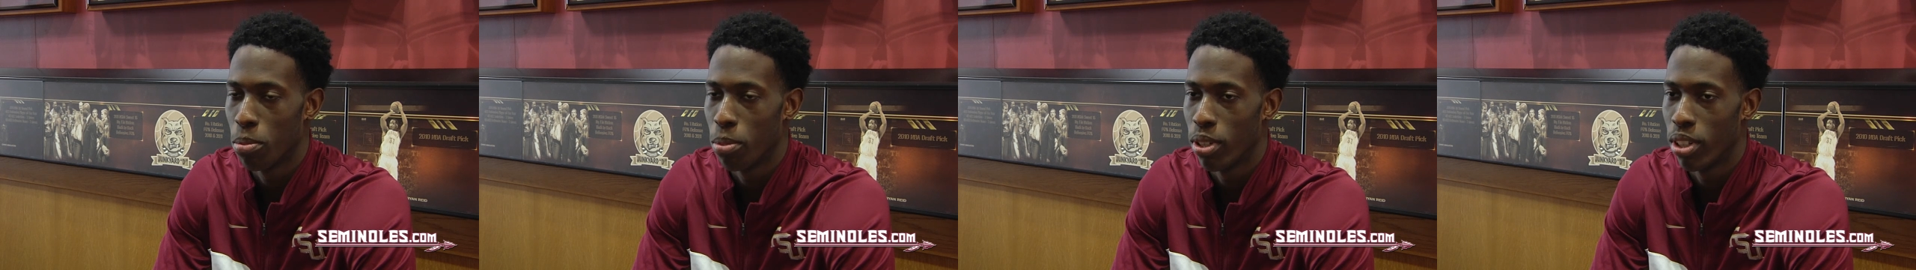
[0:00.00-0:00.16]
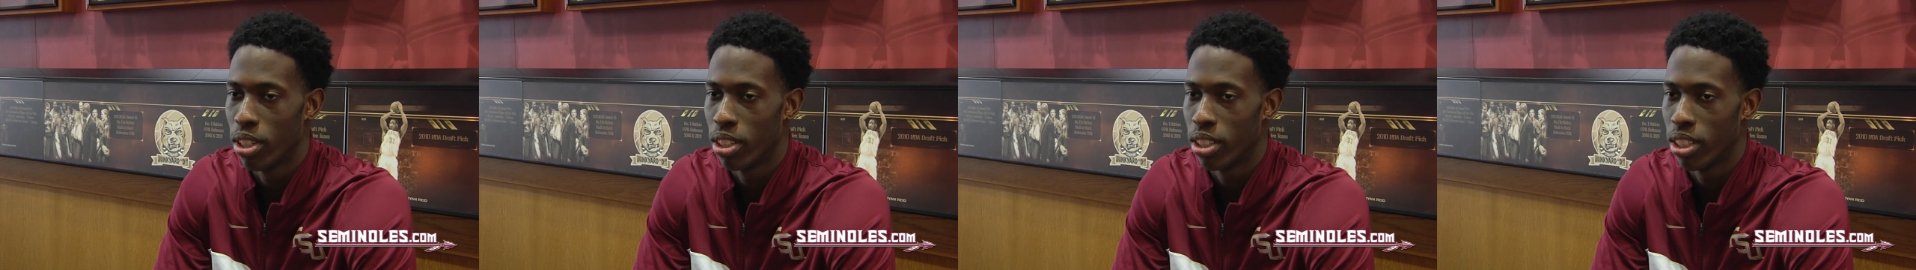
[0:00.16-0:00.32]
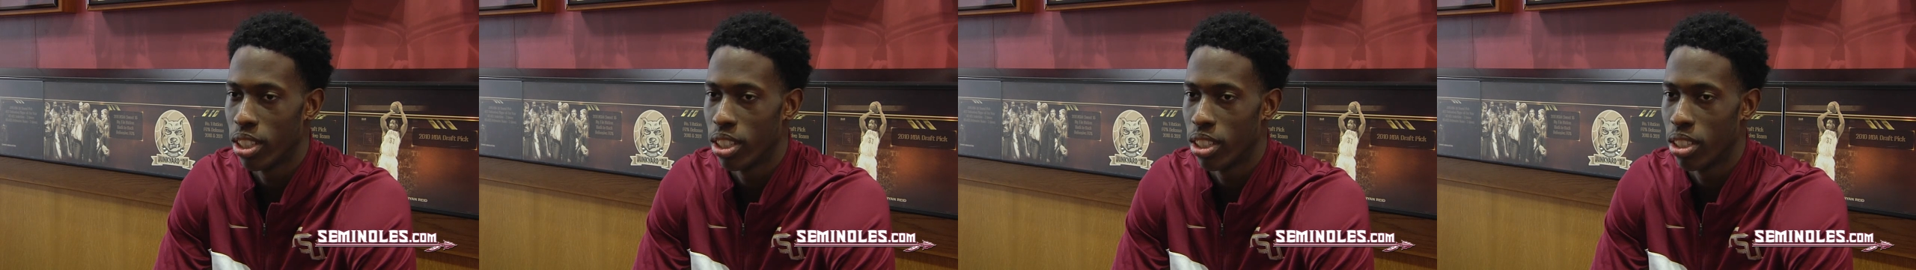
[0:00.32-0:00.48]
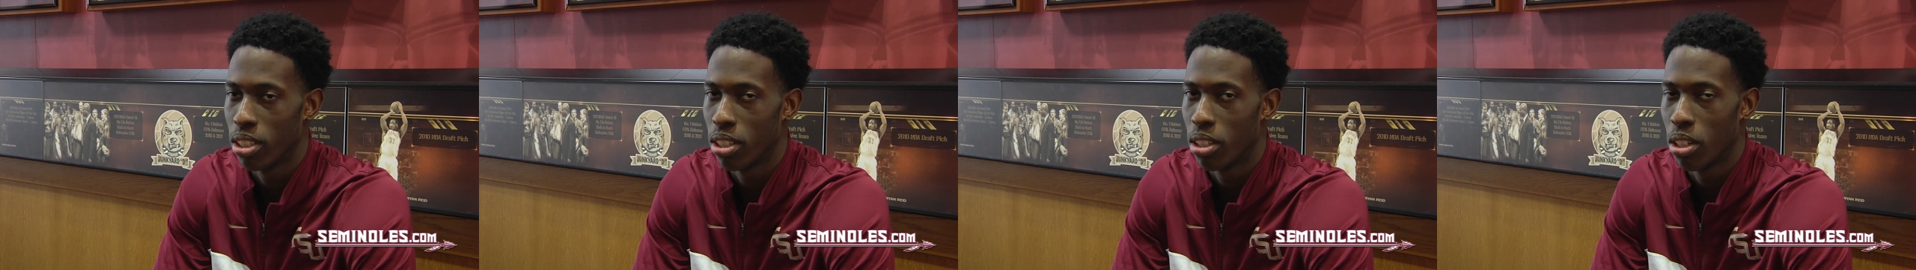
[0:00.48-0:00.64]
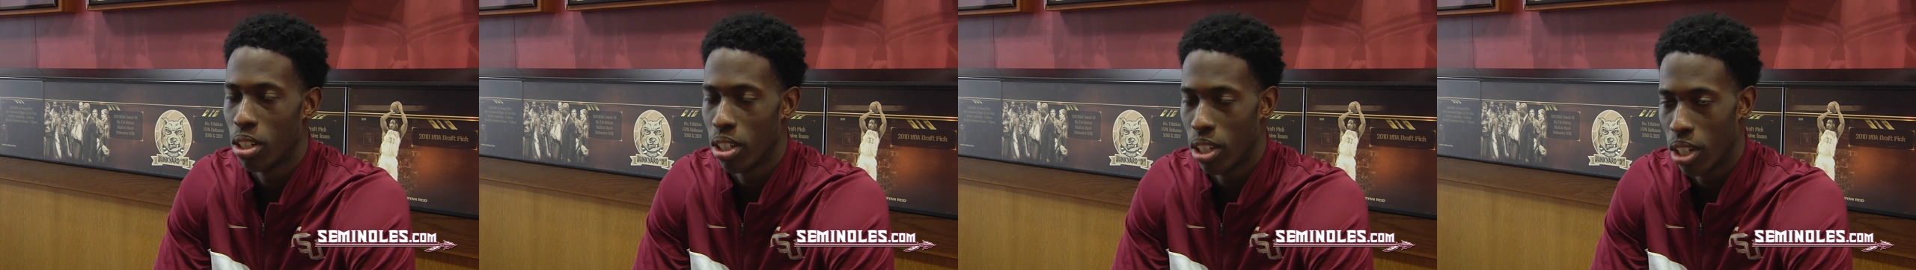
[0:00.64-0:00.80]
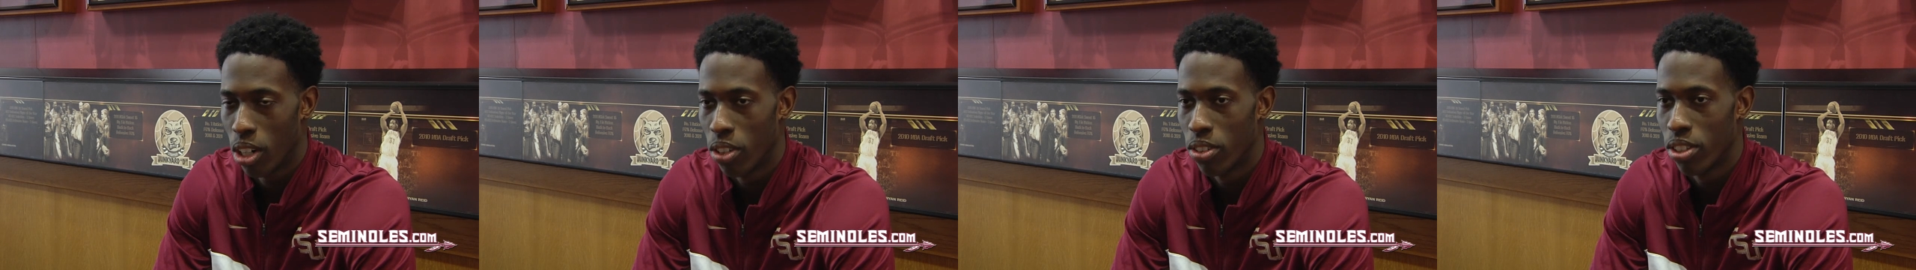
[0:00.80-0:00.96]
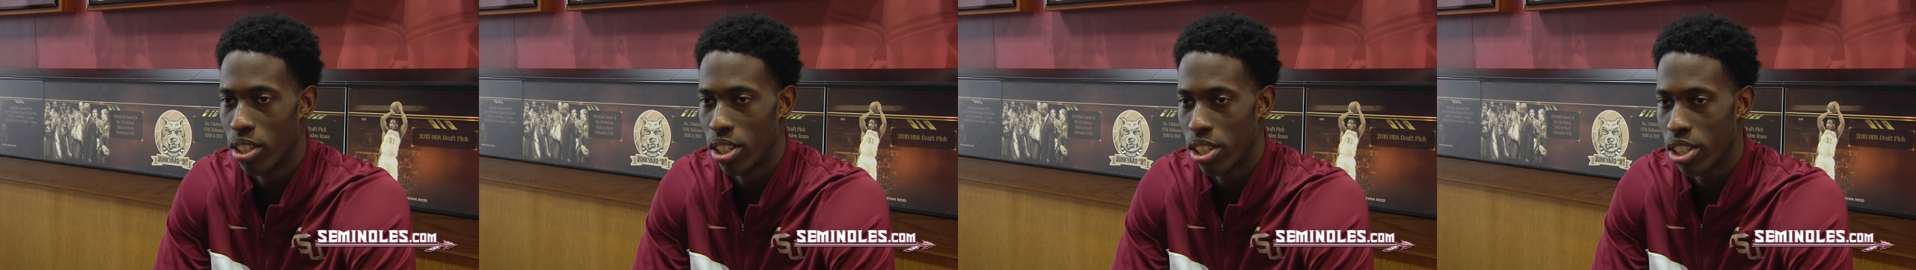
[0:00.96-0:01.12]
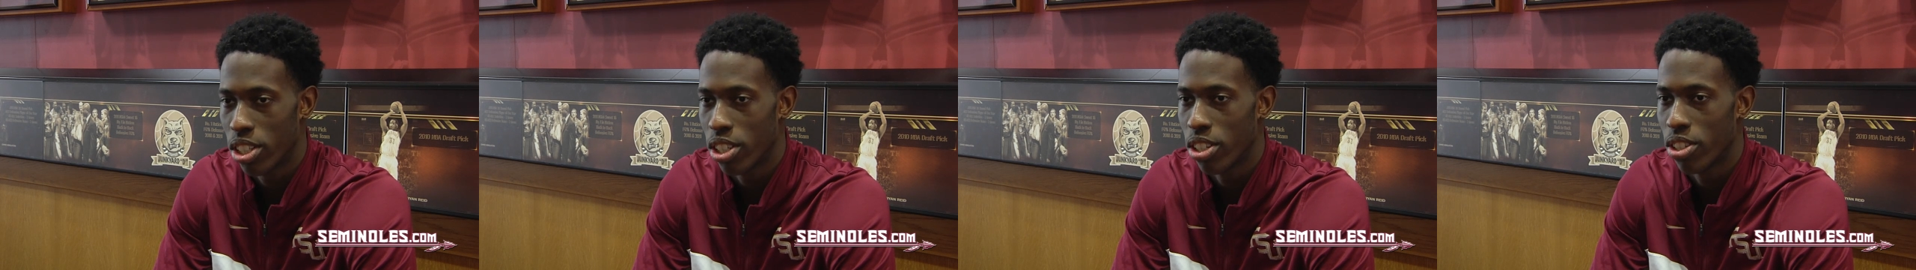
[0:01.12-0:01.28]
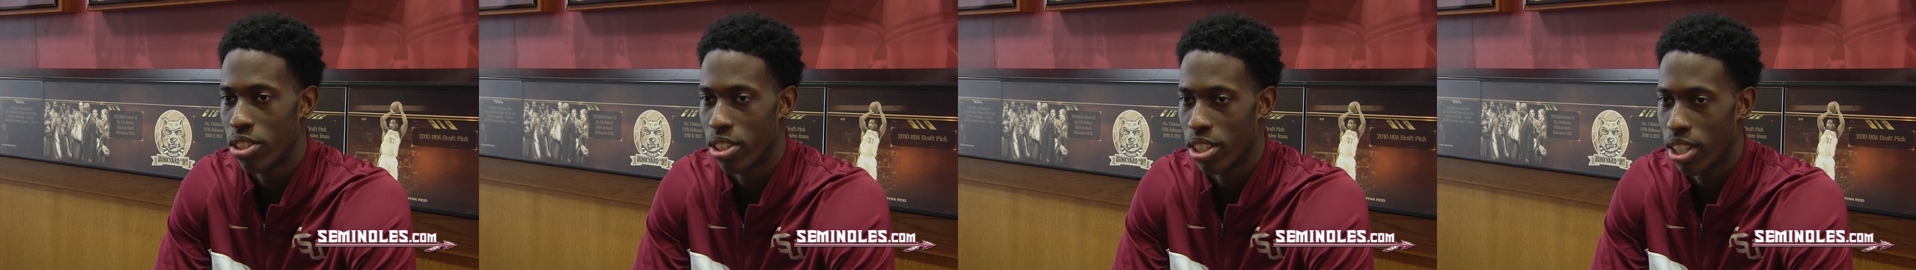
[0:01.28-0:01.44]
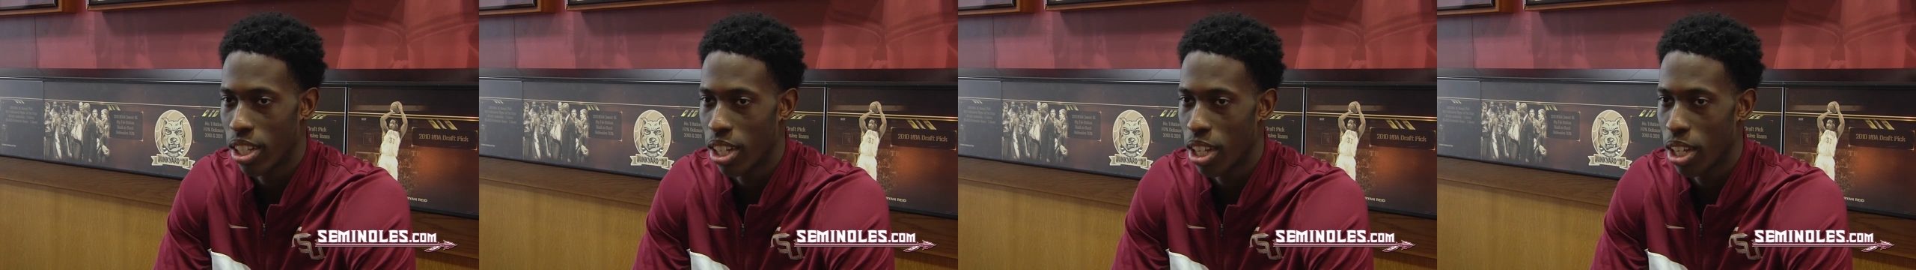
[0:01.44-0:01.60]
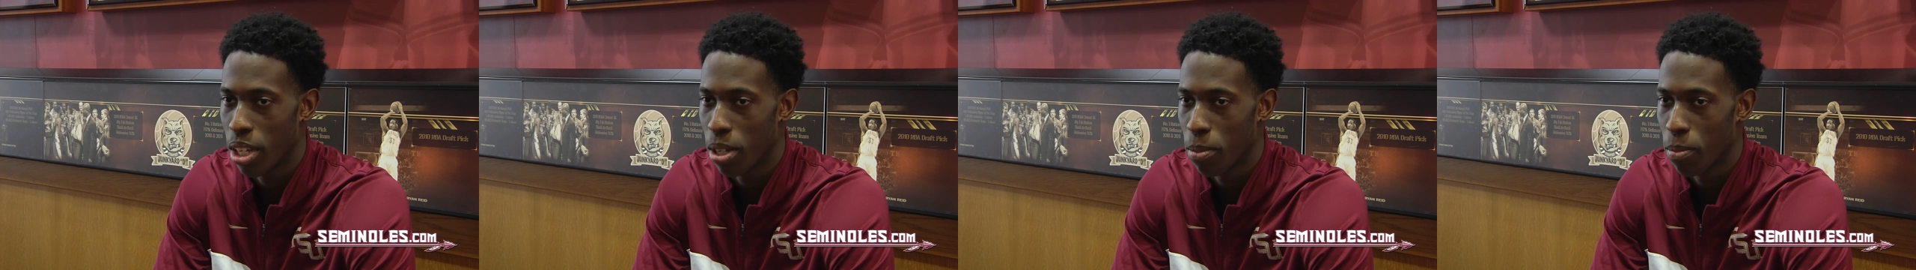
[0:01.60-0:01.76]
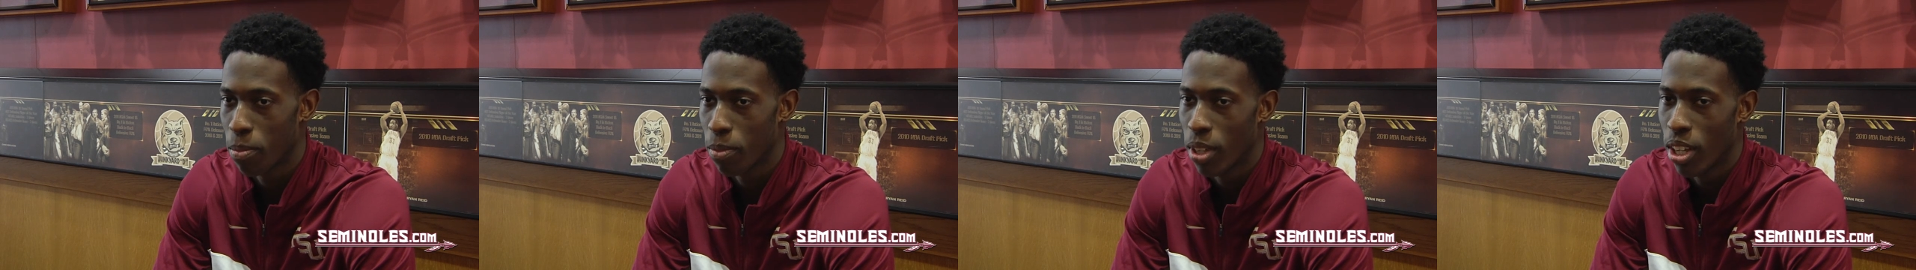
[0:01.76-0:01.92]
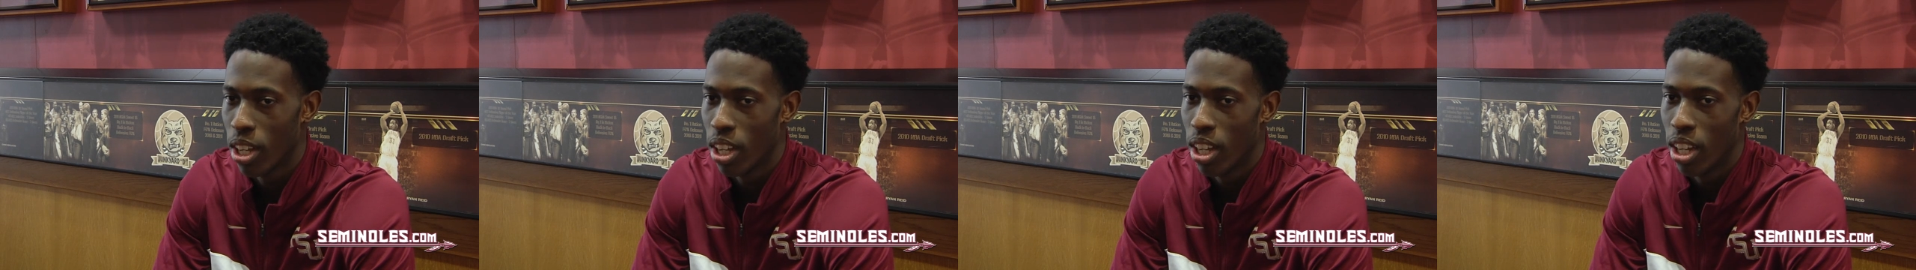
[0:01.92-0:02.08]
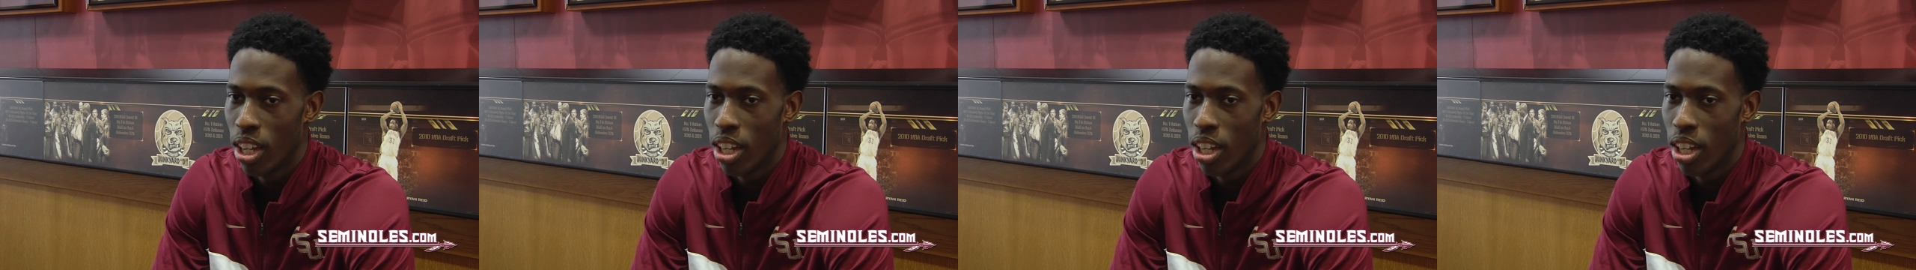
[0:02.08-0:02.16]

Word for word: ability on this year's team.